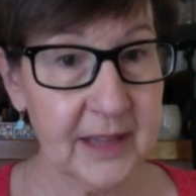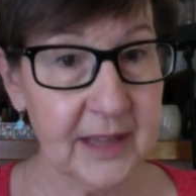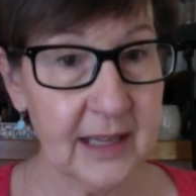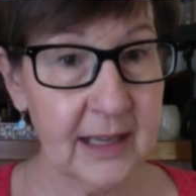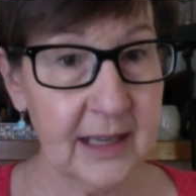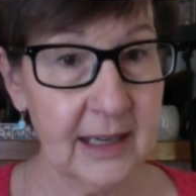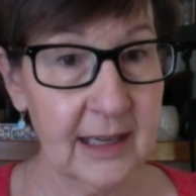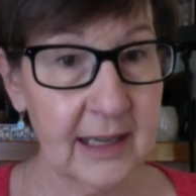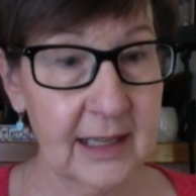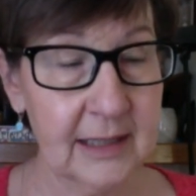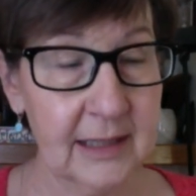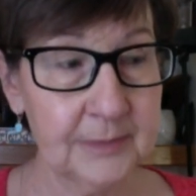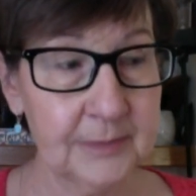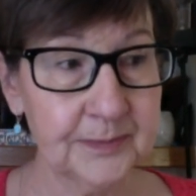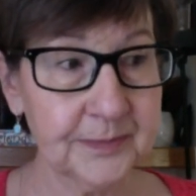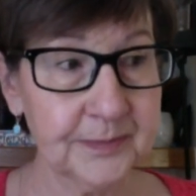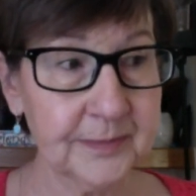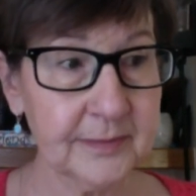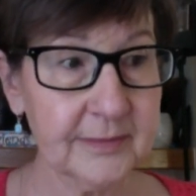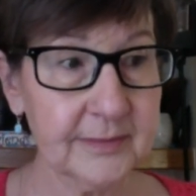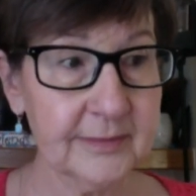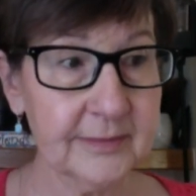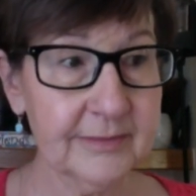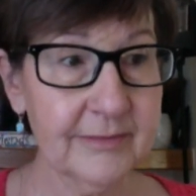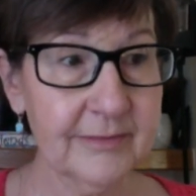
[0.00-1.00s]

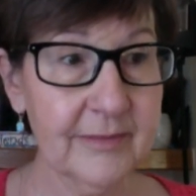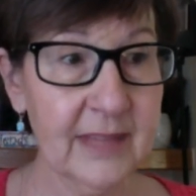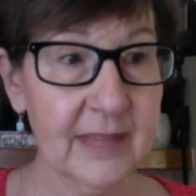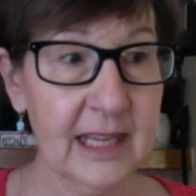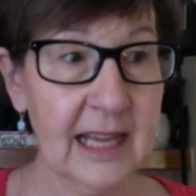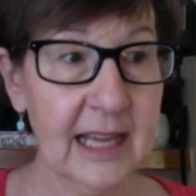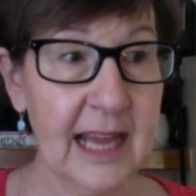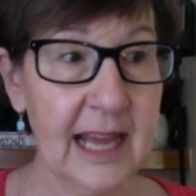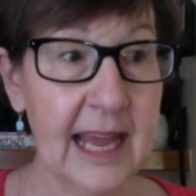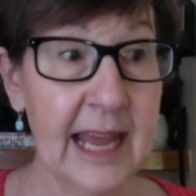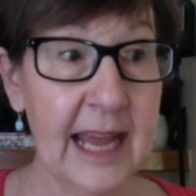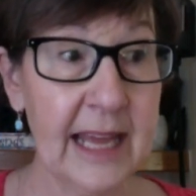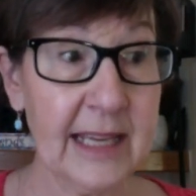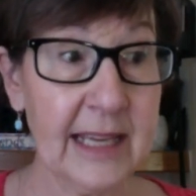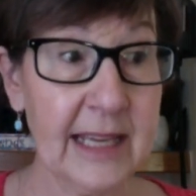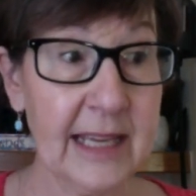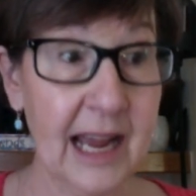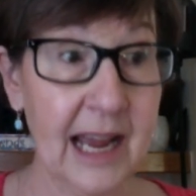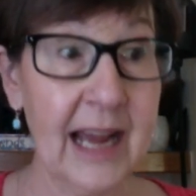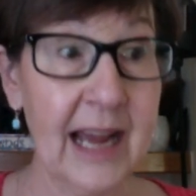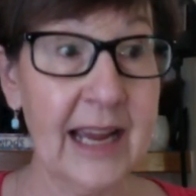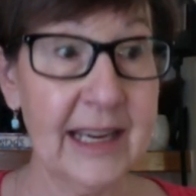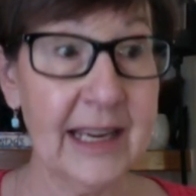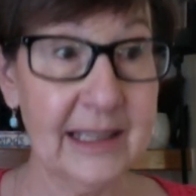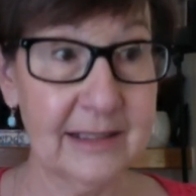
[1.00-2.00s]
And
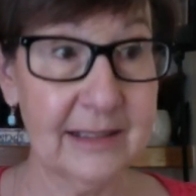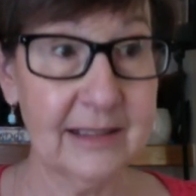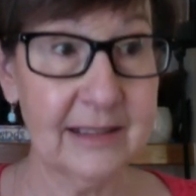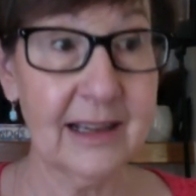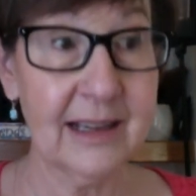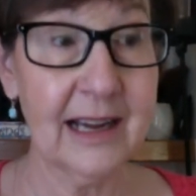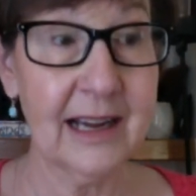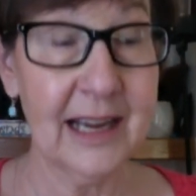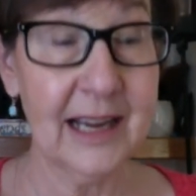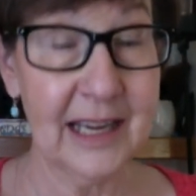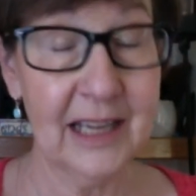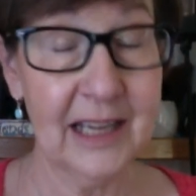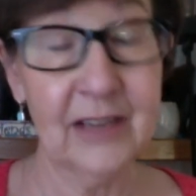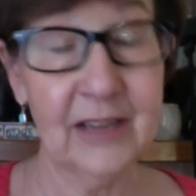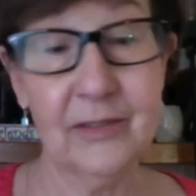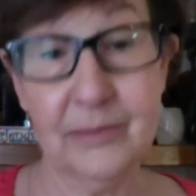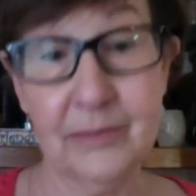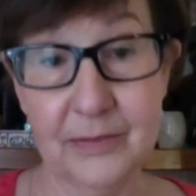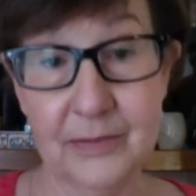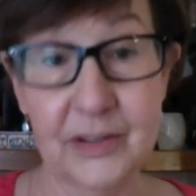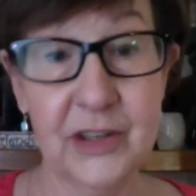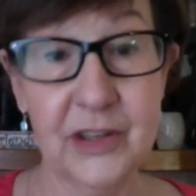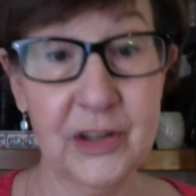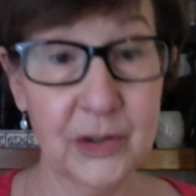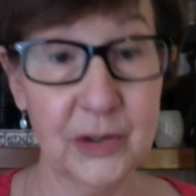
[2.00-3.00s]
I have,
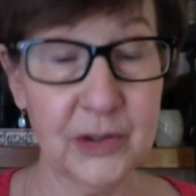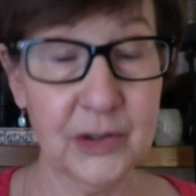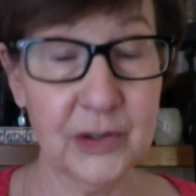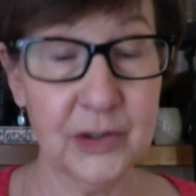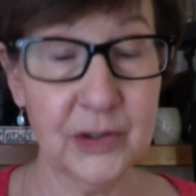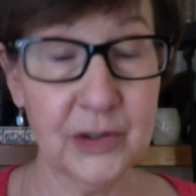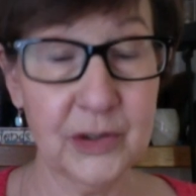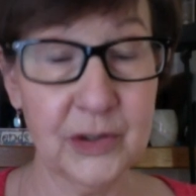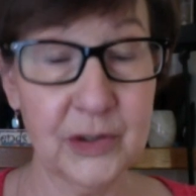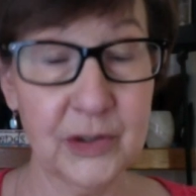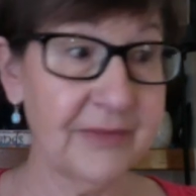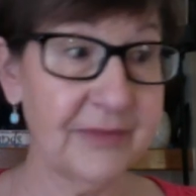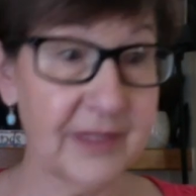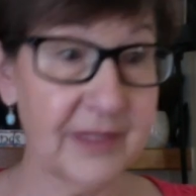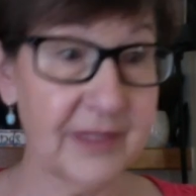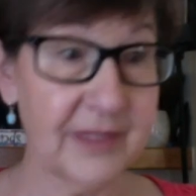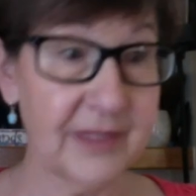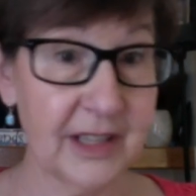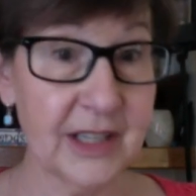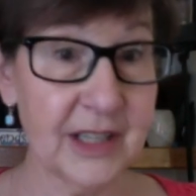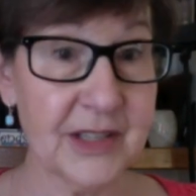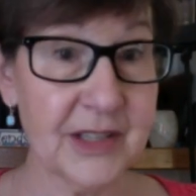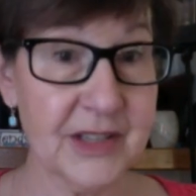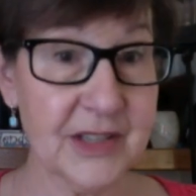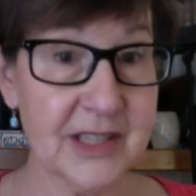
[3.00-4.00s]
used
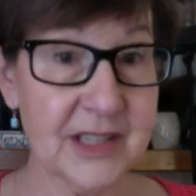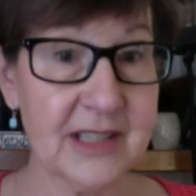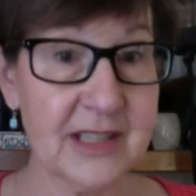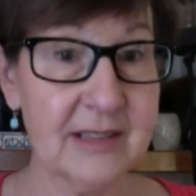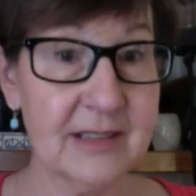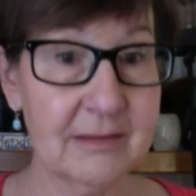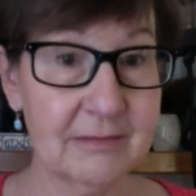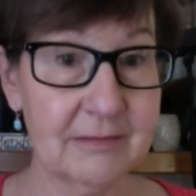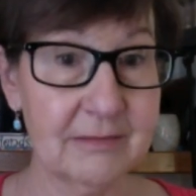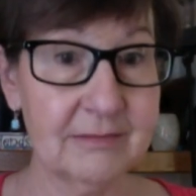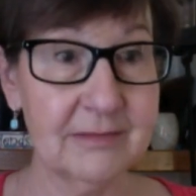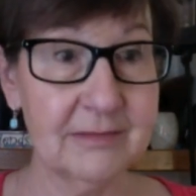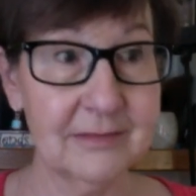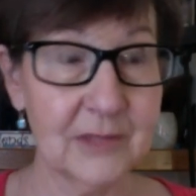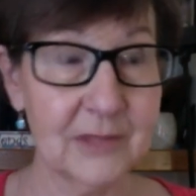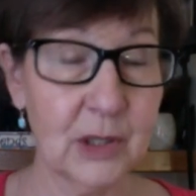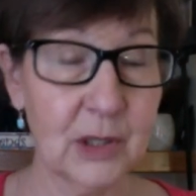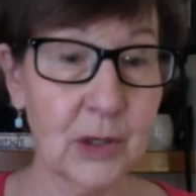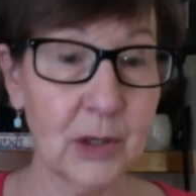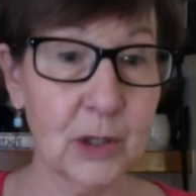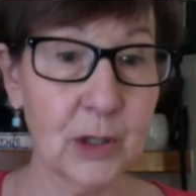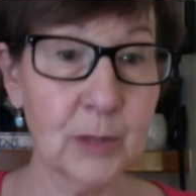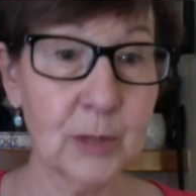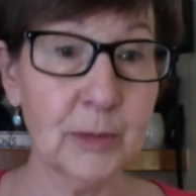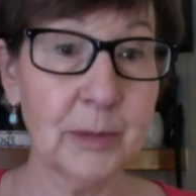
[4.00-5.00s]
this
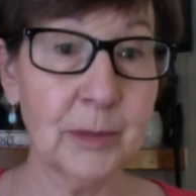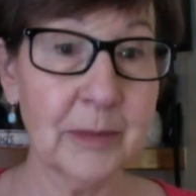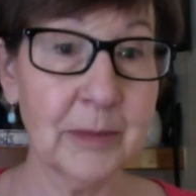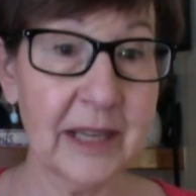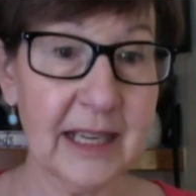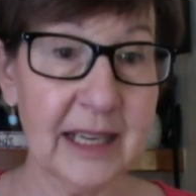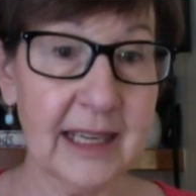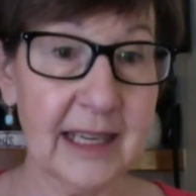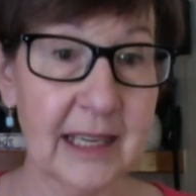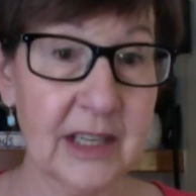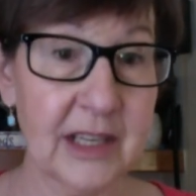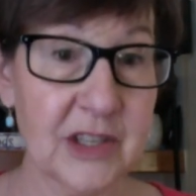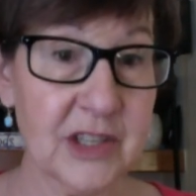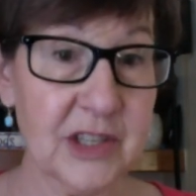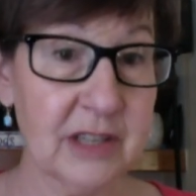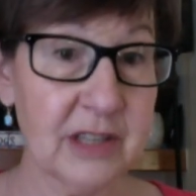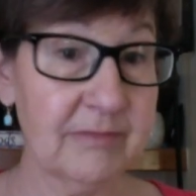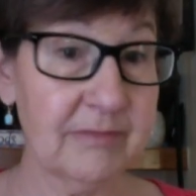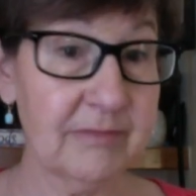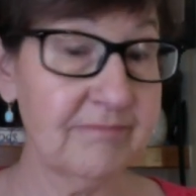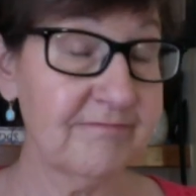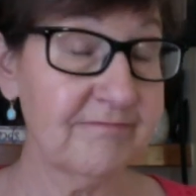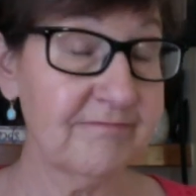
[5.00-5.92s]
herbal medication